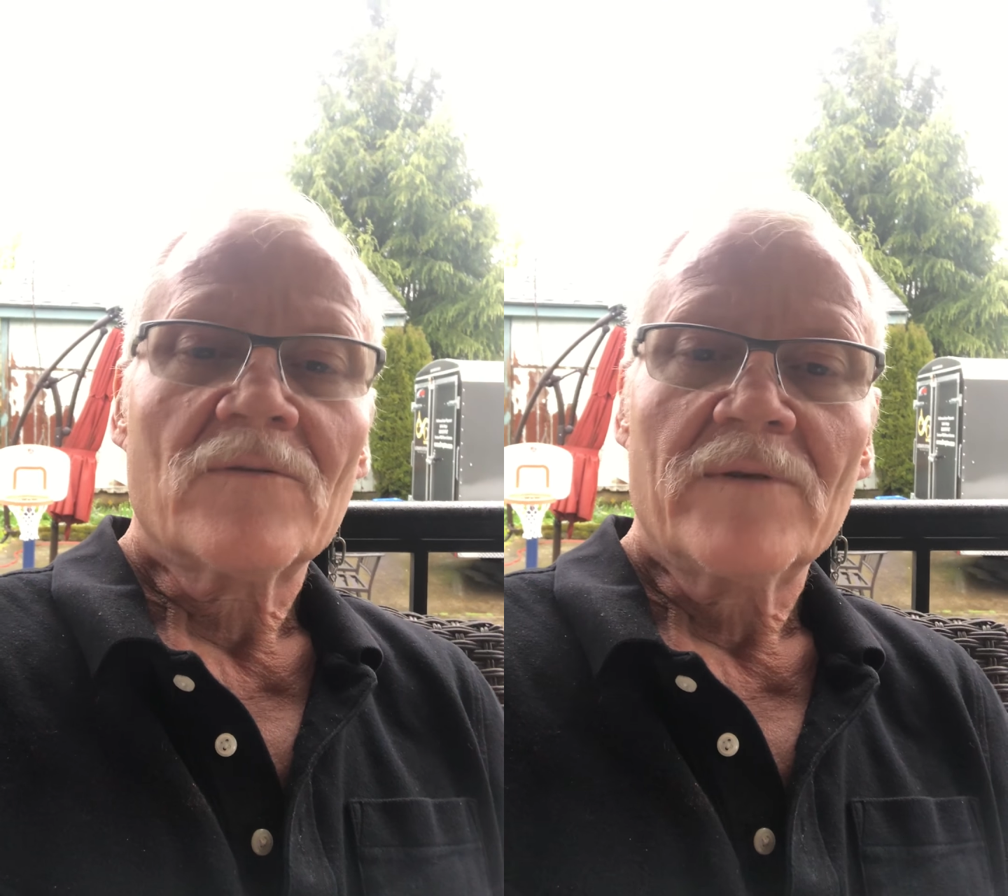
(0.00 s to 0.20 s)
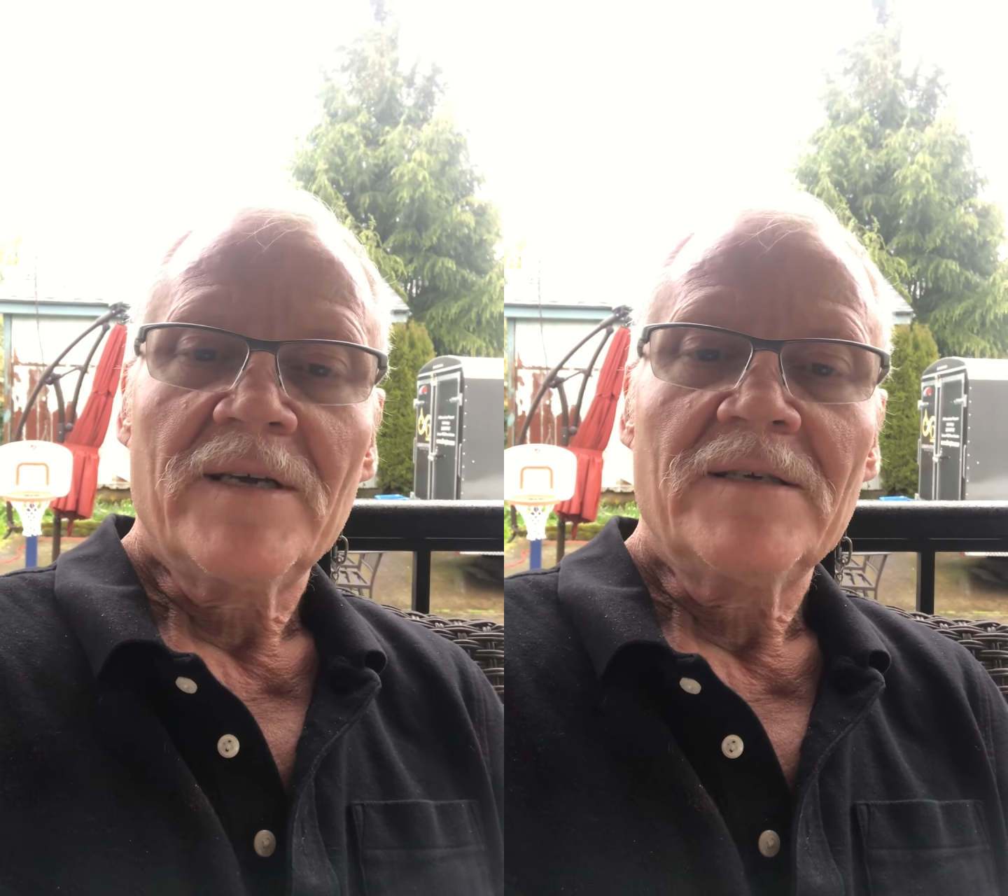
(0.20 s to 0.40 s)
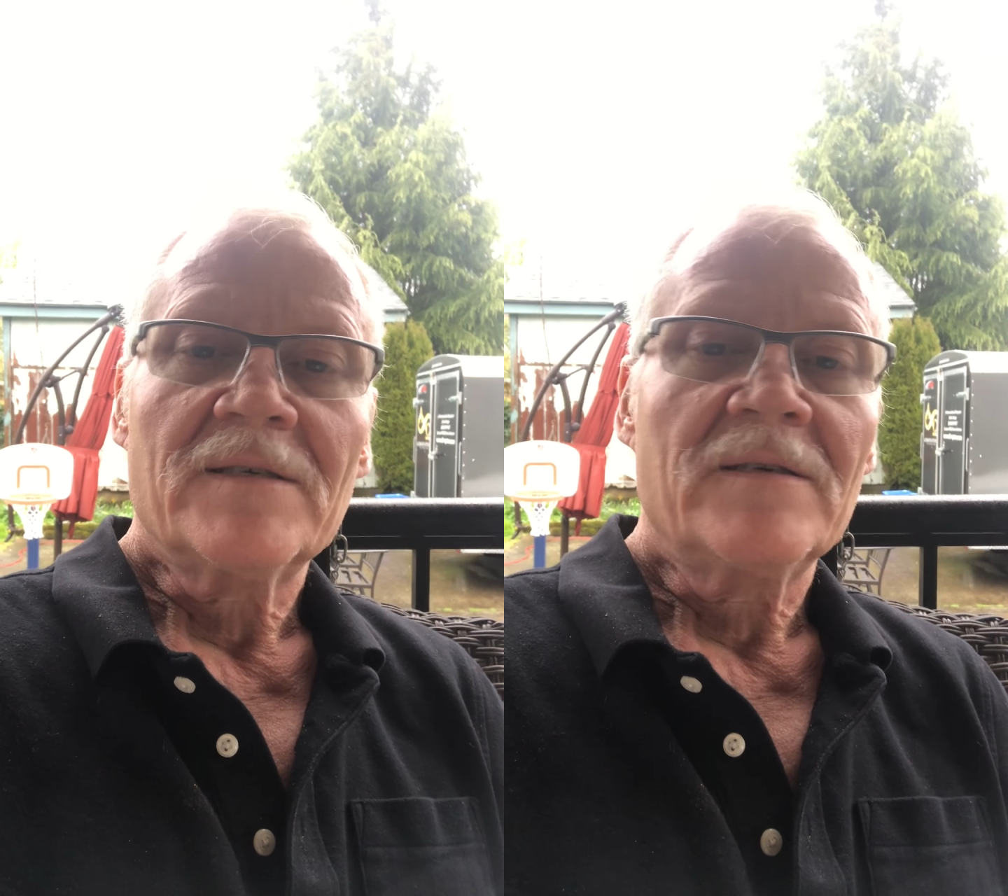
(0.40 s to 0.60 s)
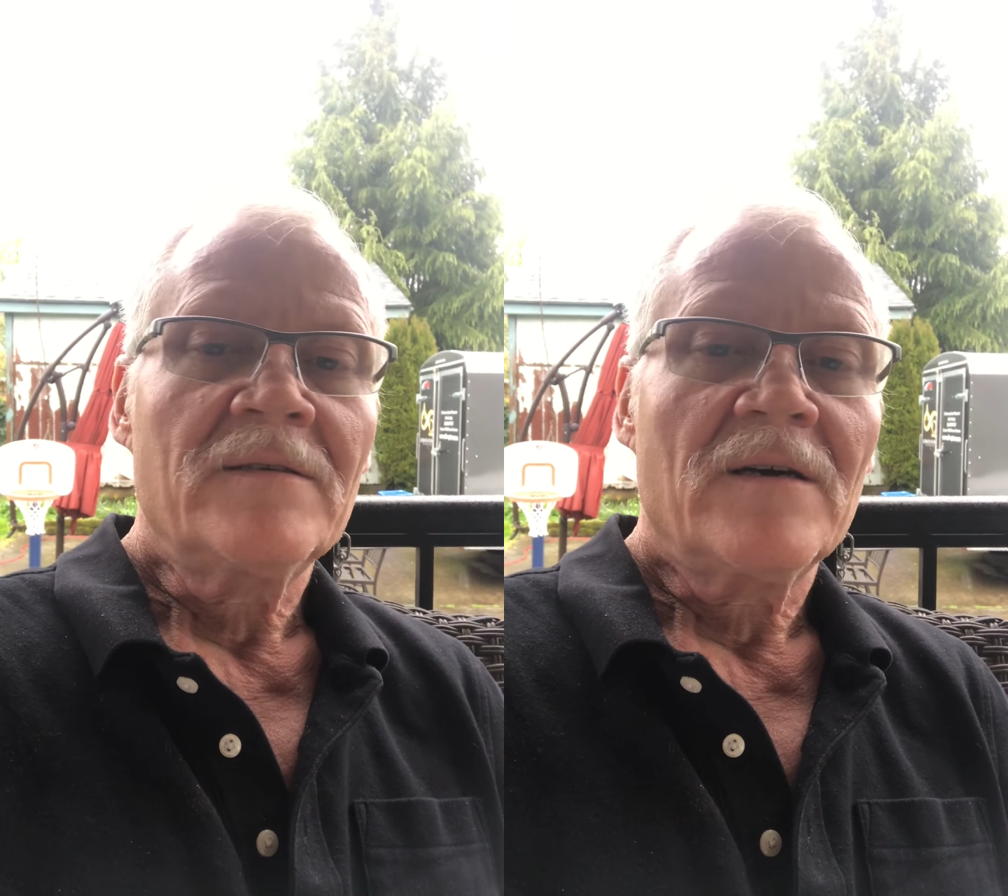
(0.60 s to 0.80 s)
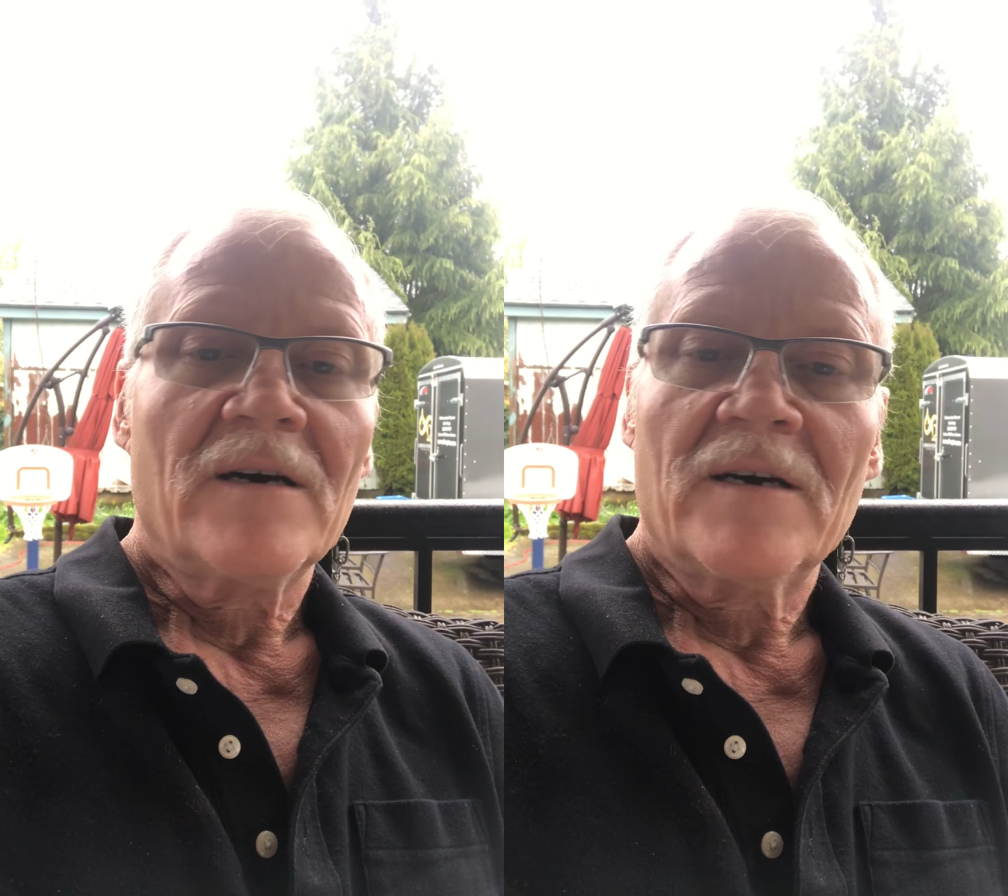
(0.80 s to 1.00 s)

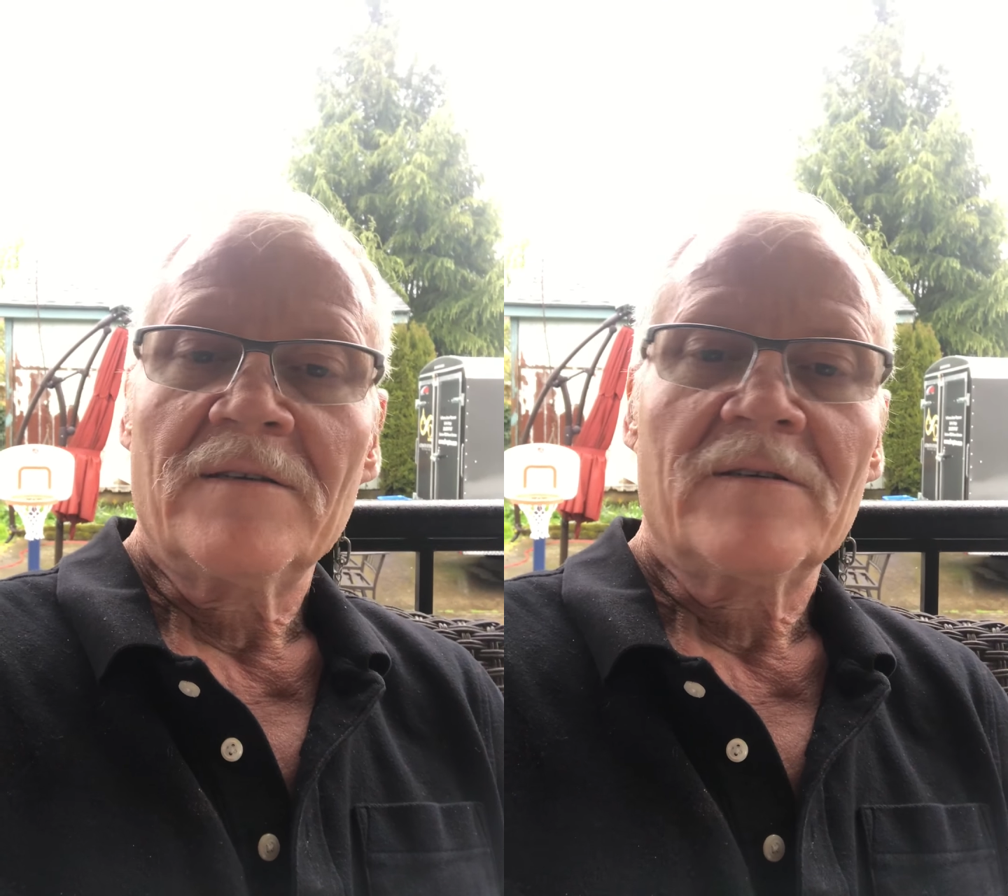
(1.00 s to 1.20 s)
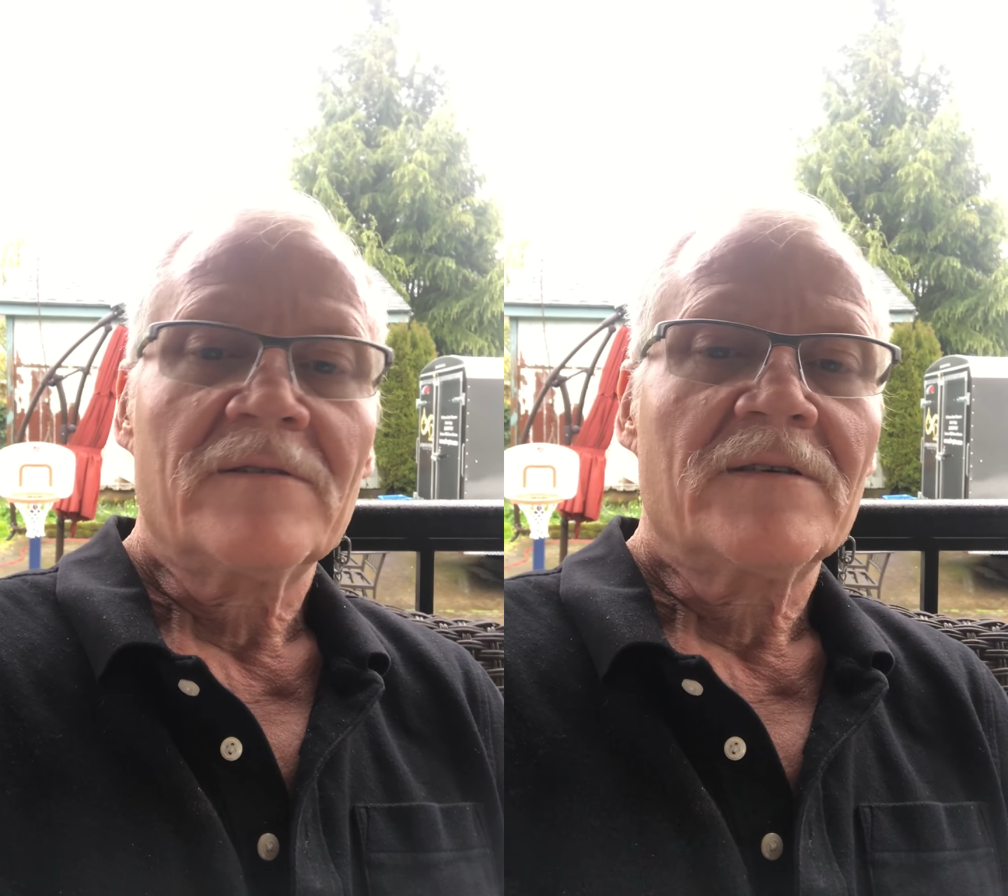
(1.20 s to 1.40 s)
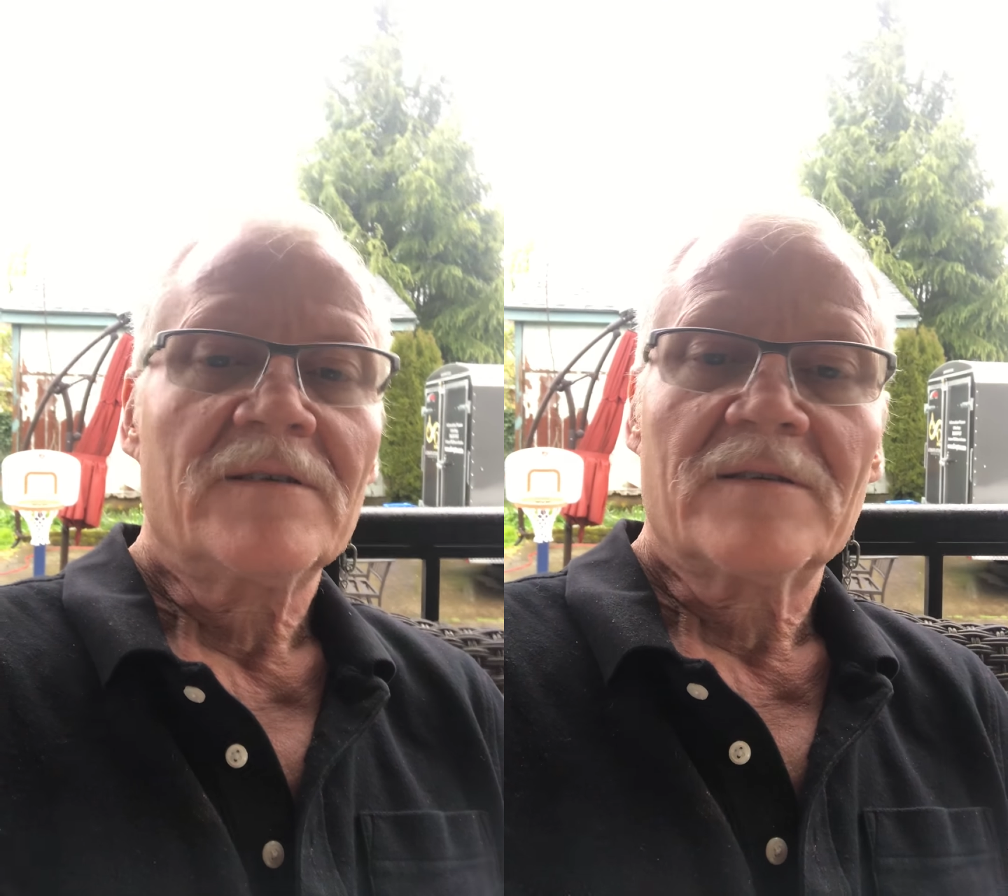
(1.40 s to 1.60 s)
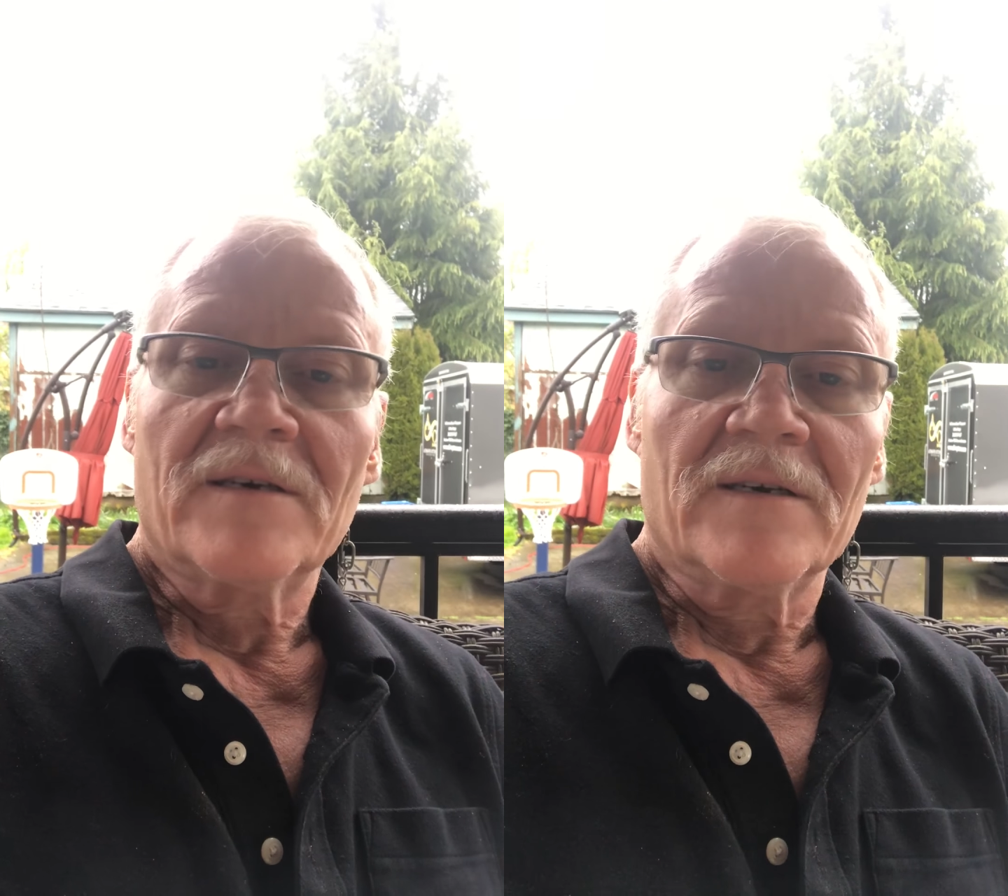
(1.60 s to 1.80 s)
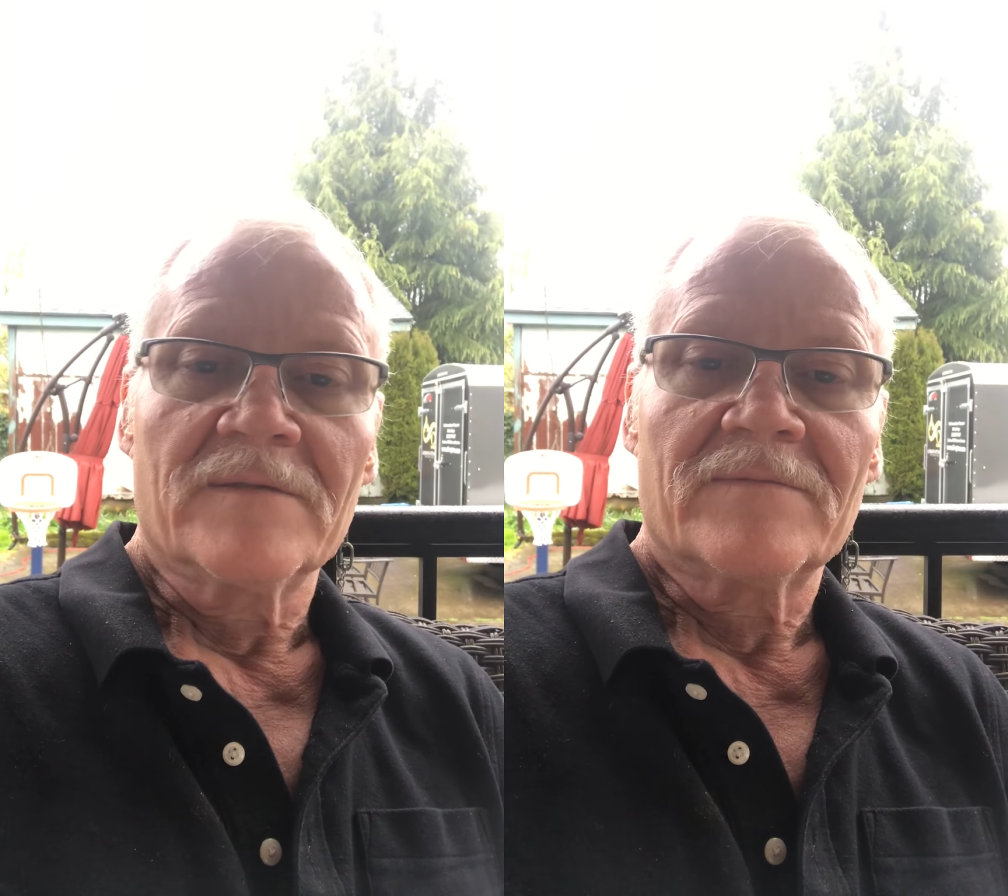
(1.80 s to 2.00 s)
reason under the
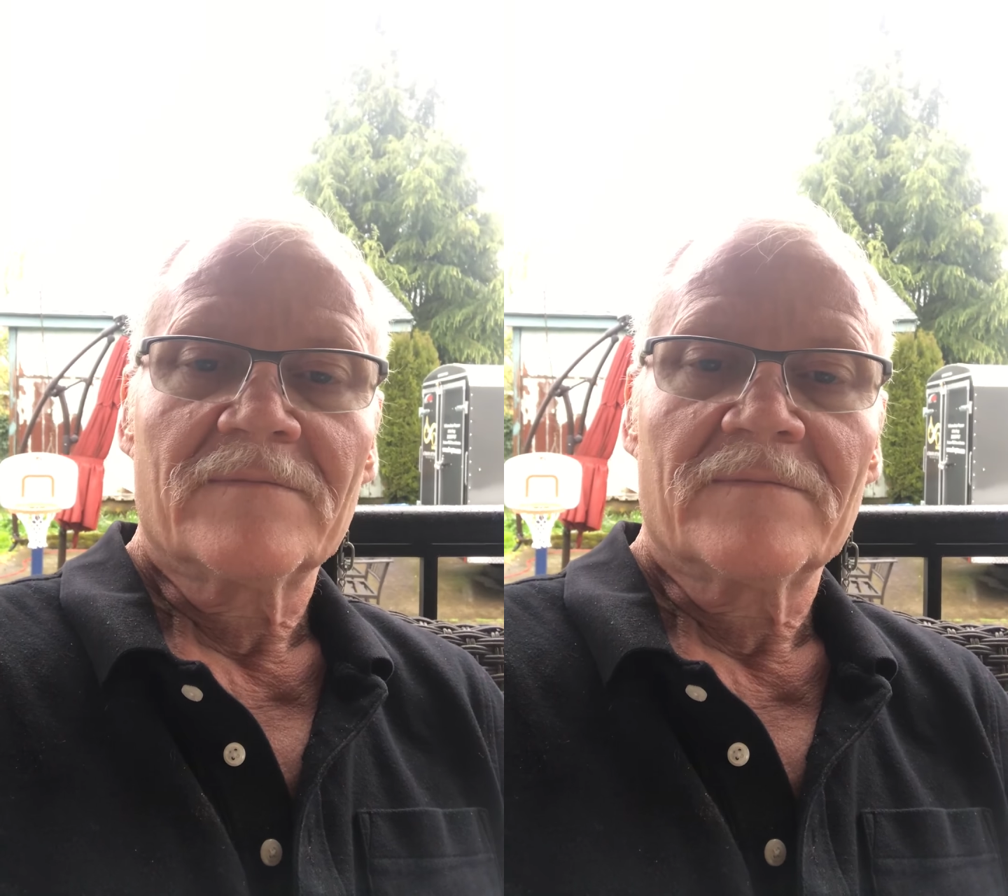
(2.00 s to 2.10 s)
sun,